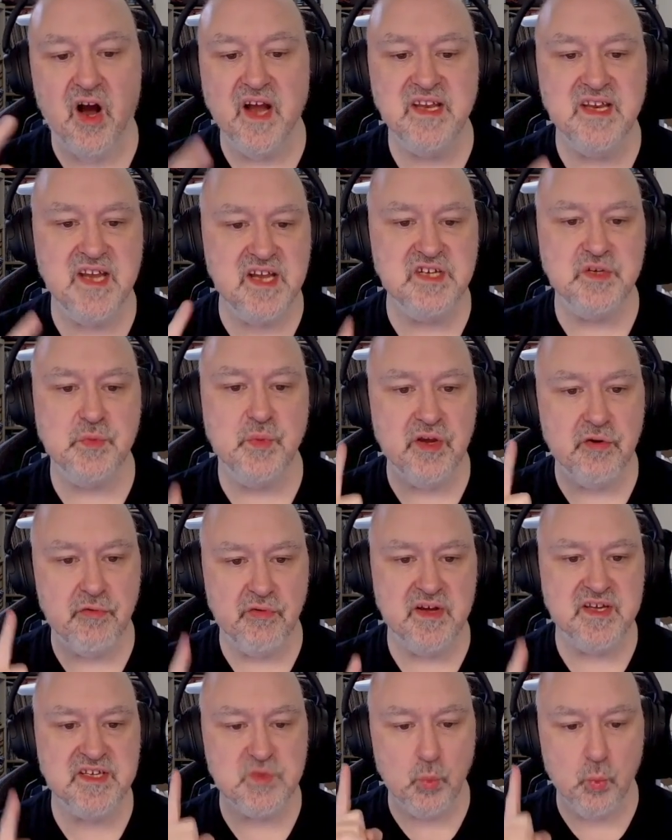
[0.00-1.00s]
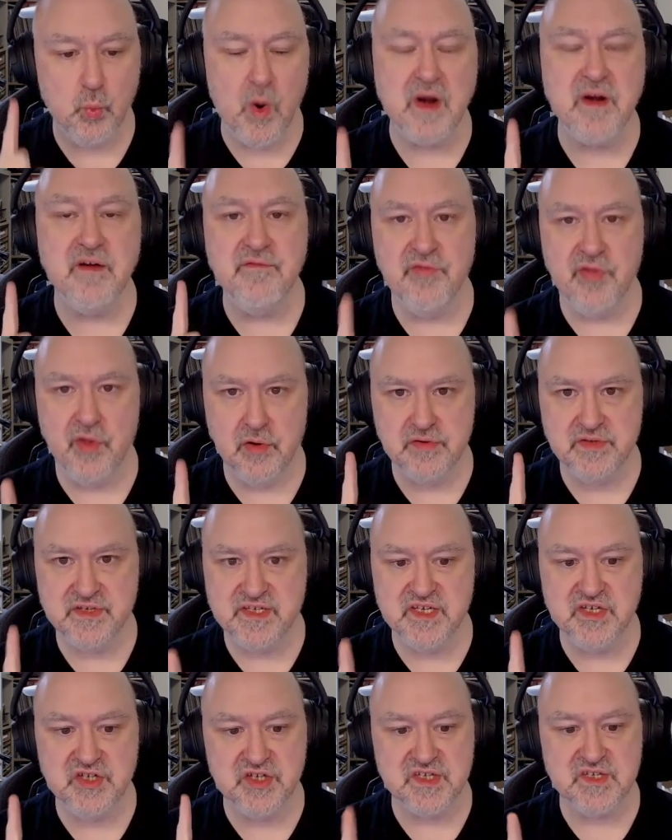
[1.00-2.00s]
I need to increase one of those
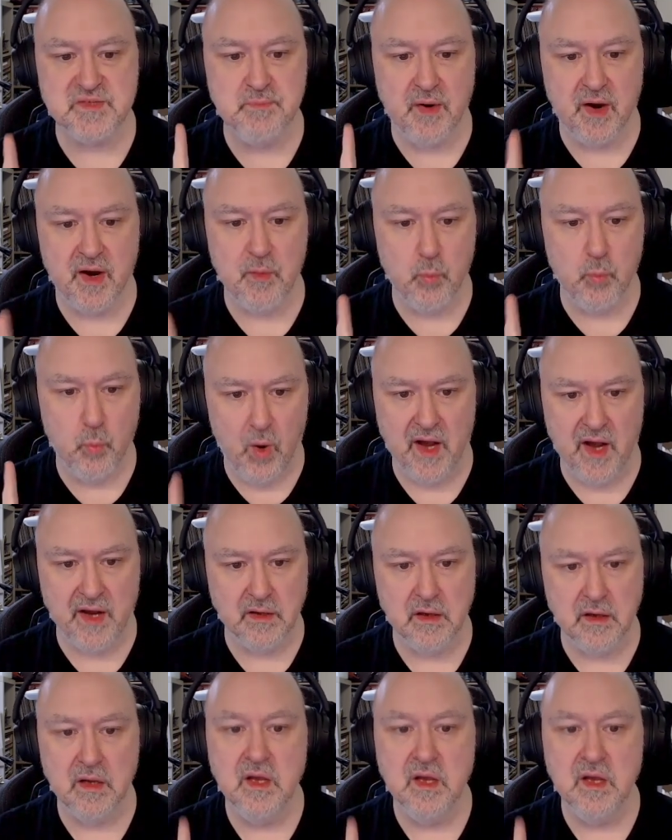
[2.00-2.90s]
digits by 1.